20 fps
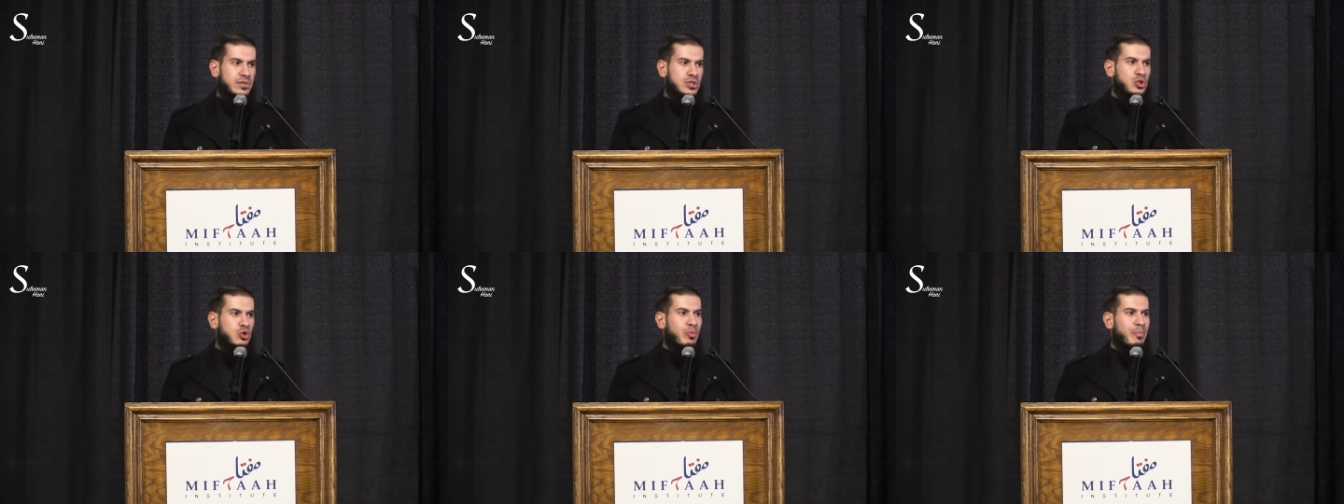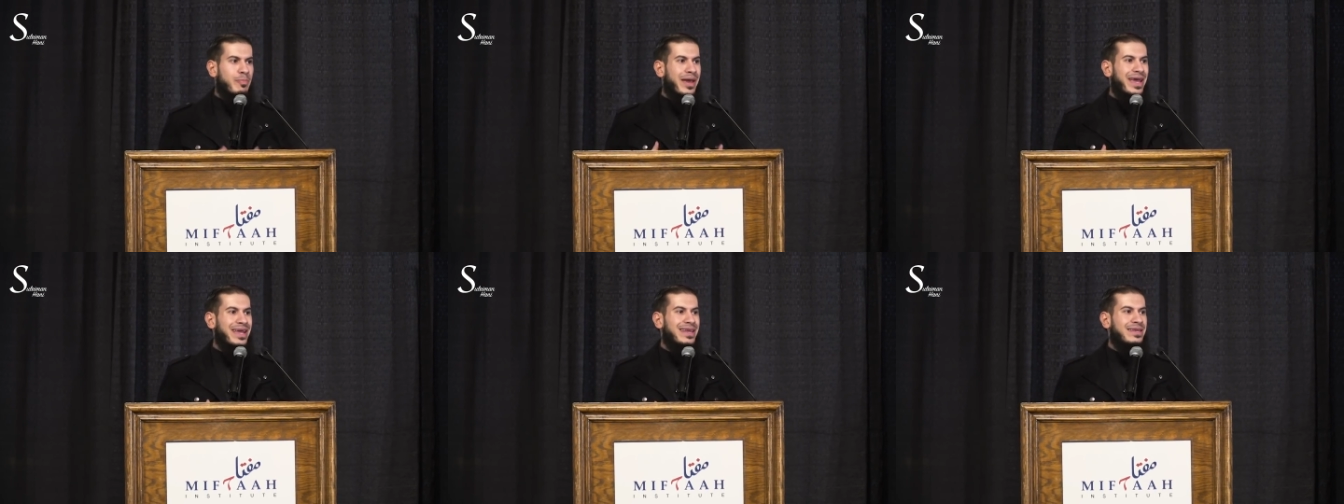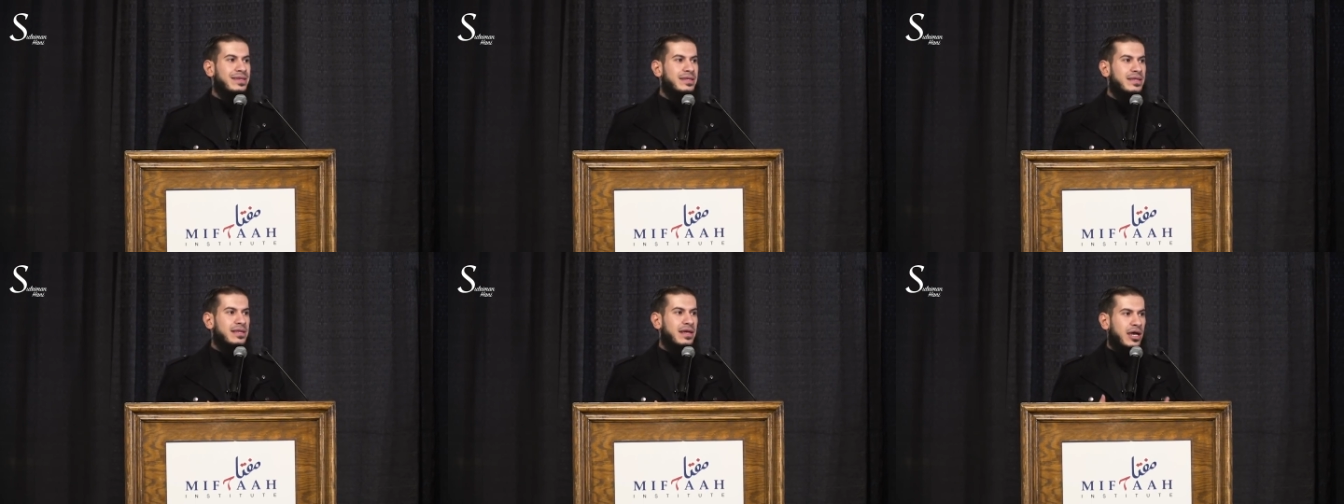to
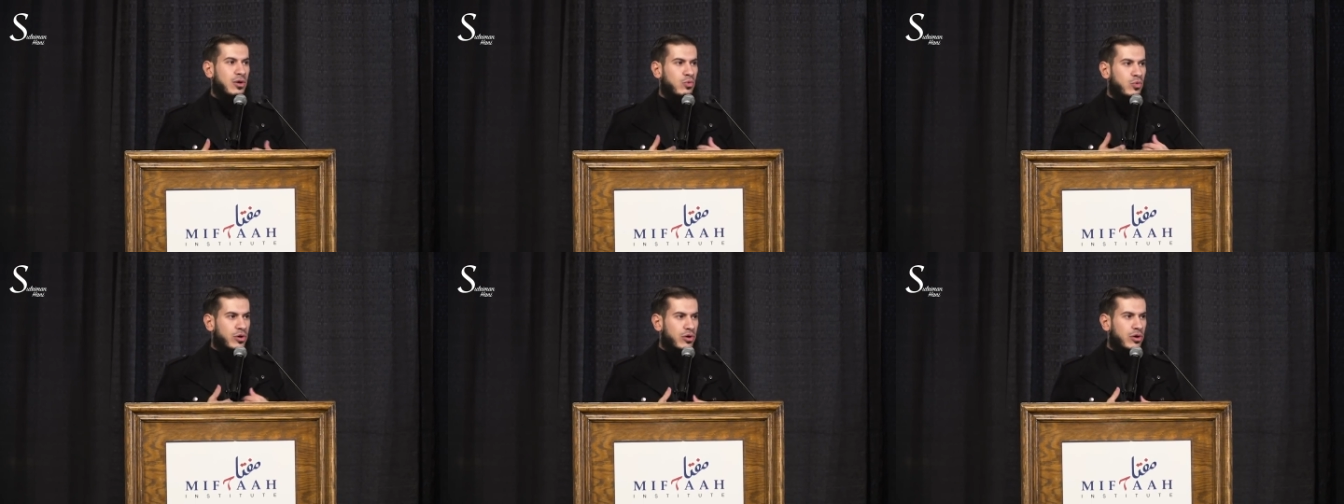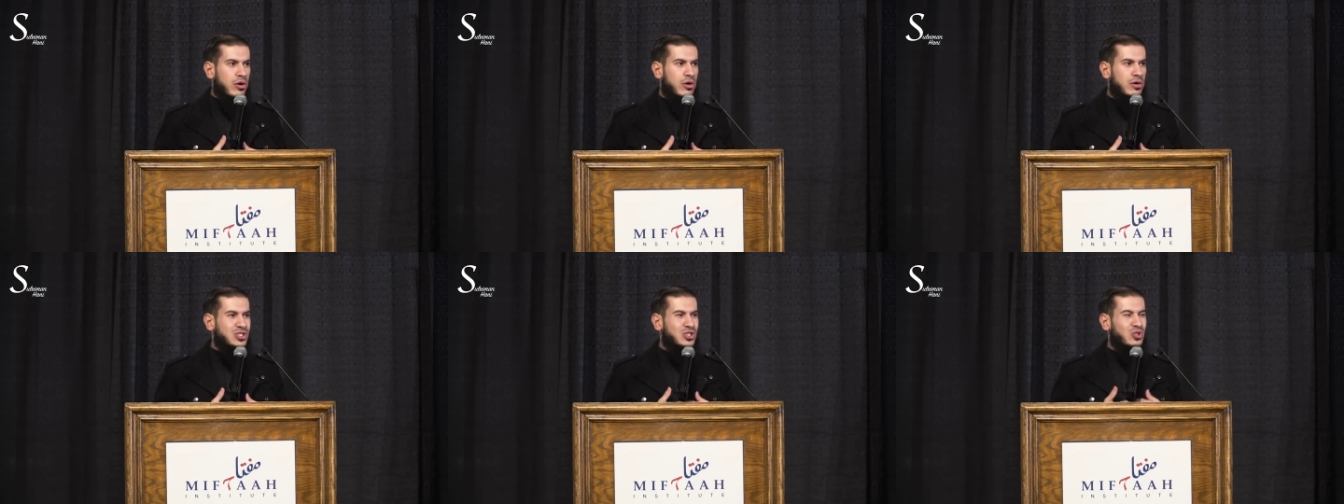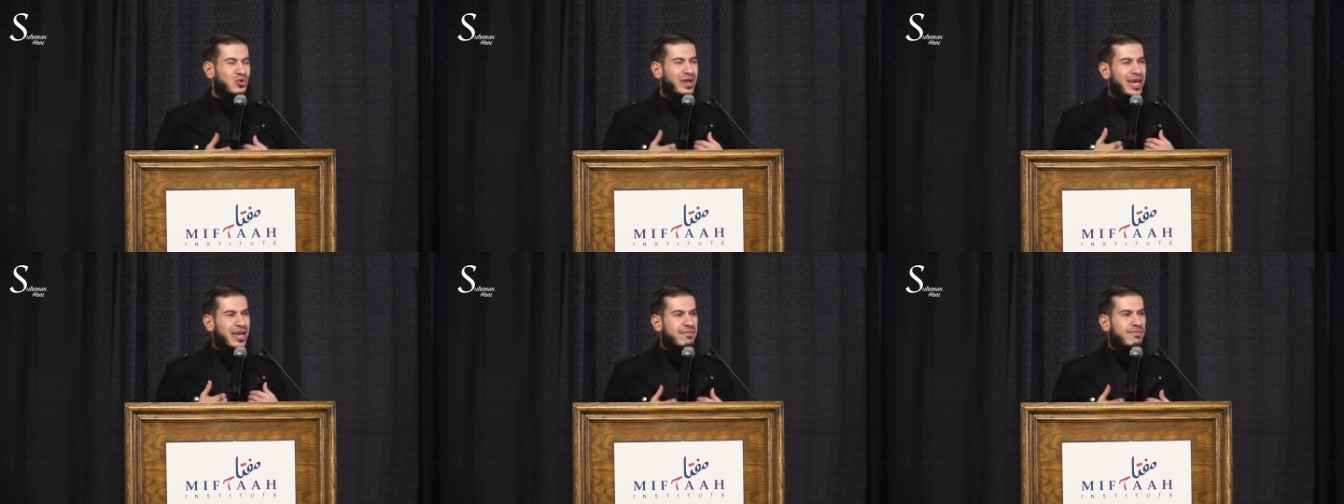mend our hearts,
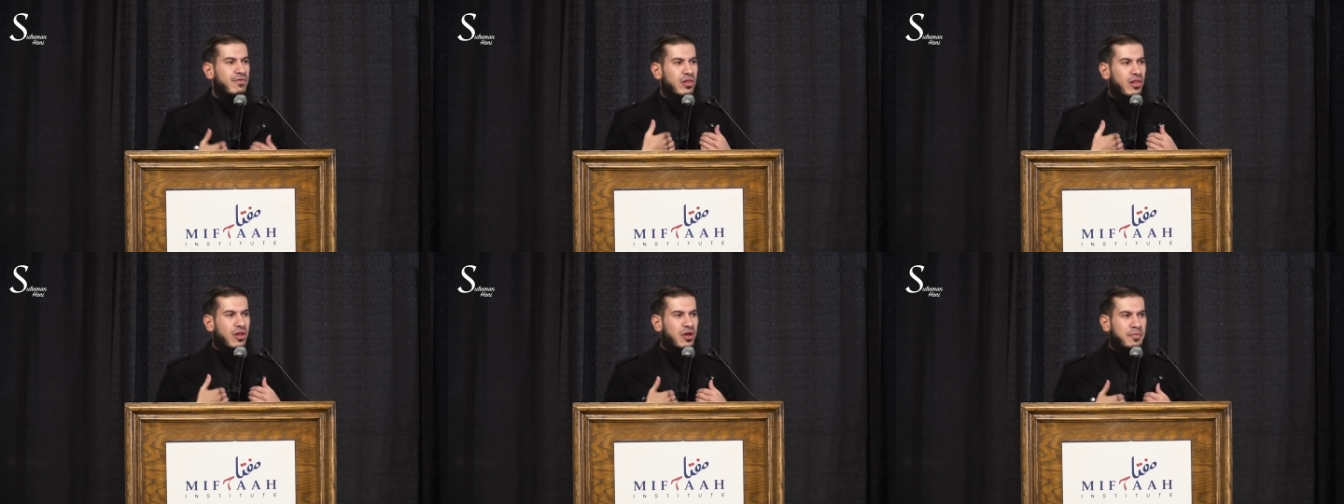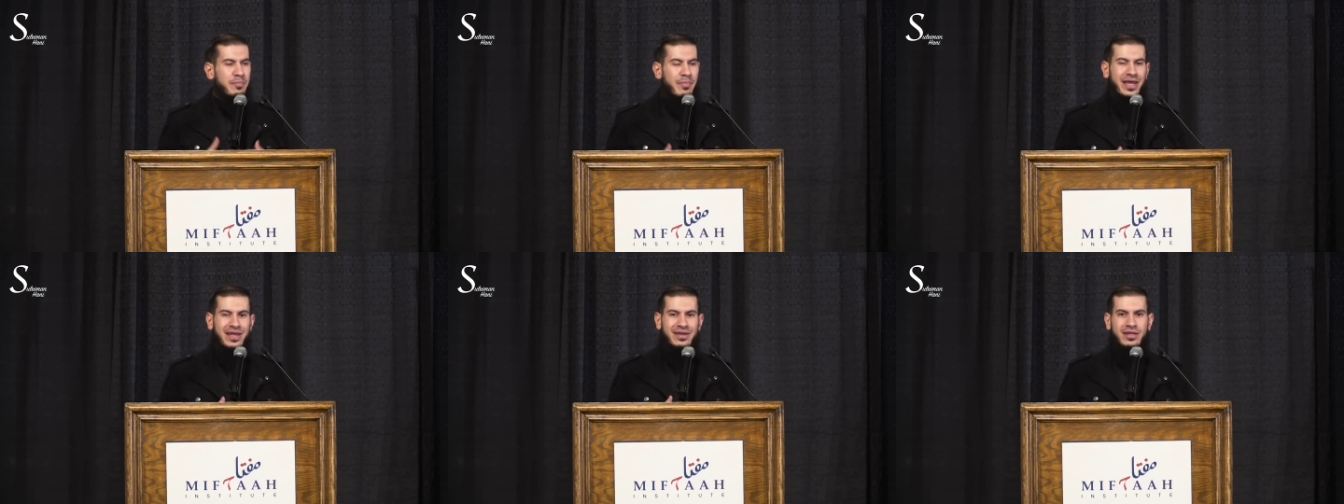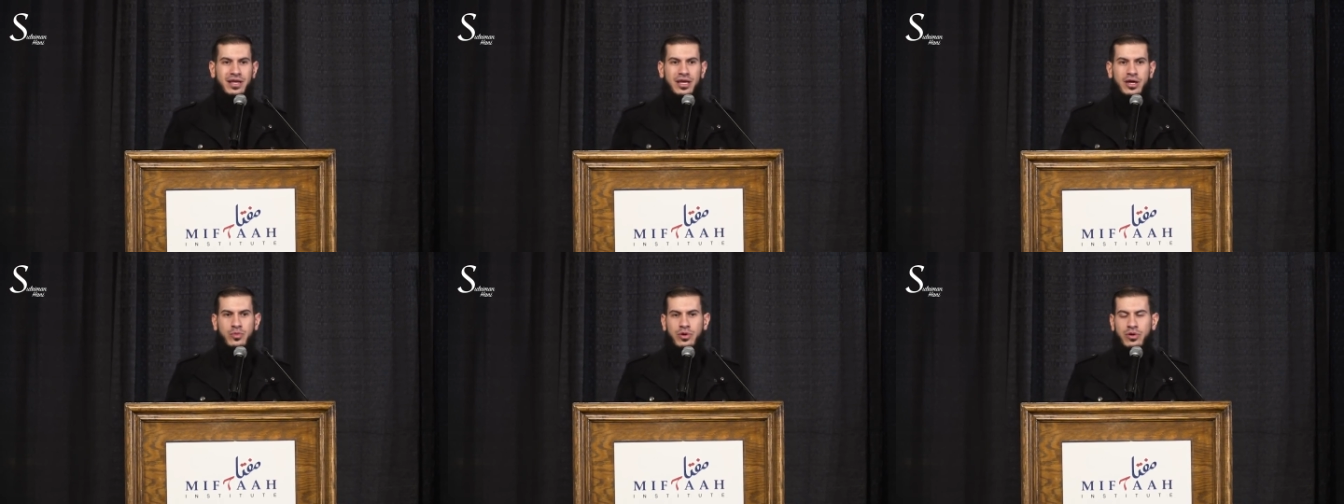to have Allah
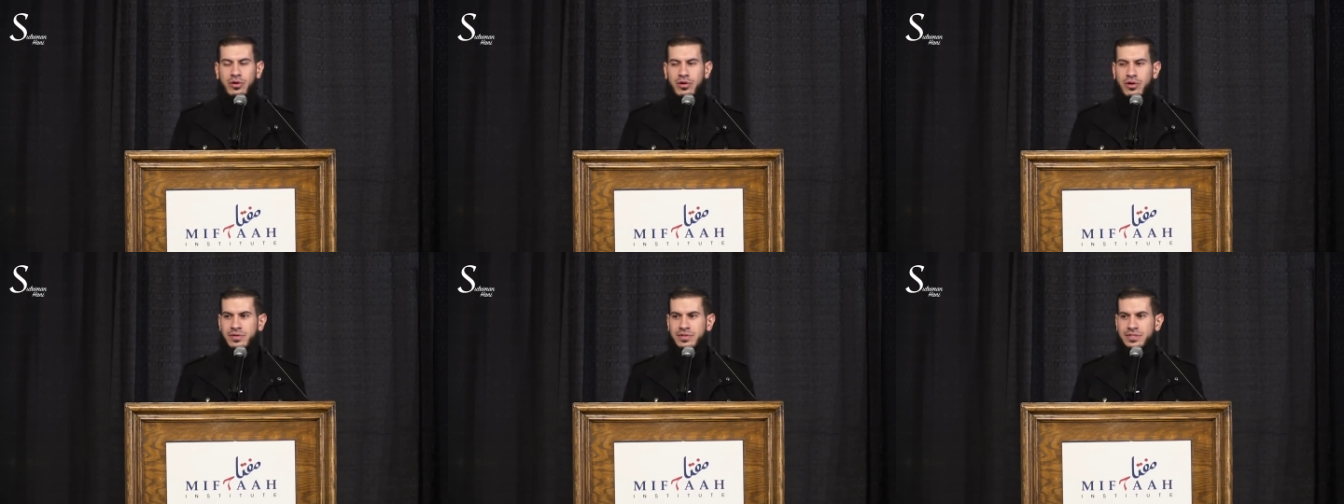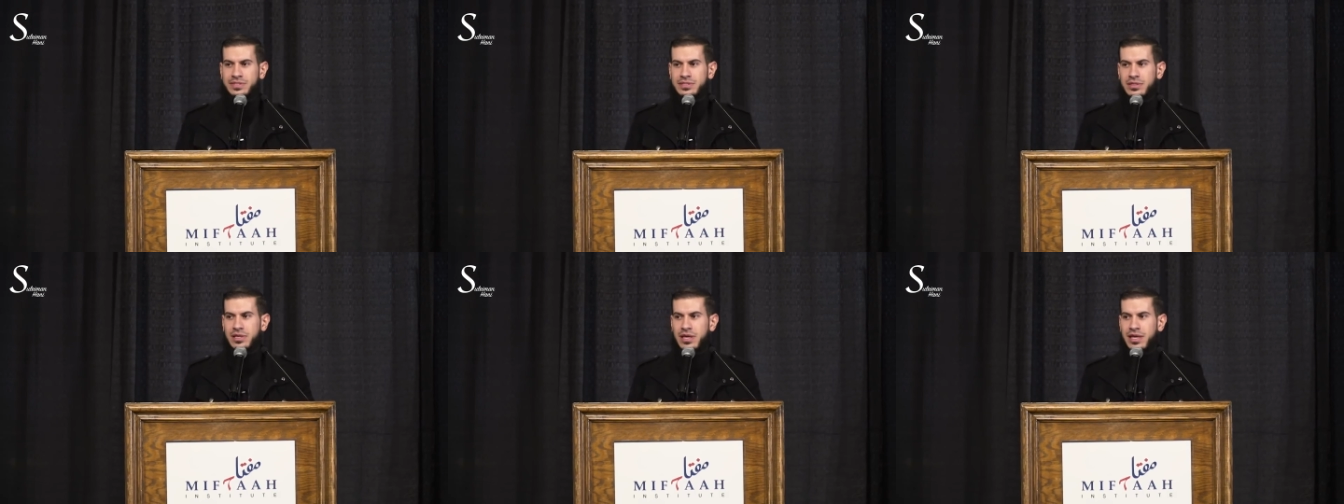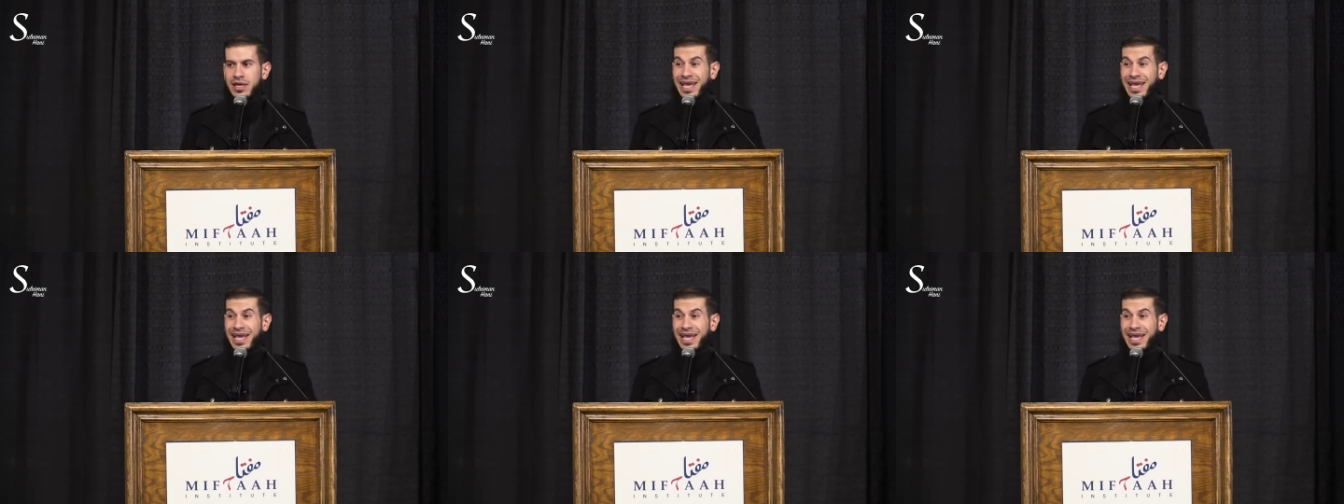mend our hearts.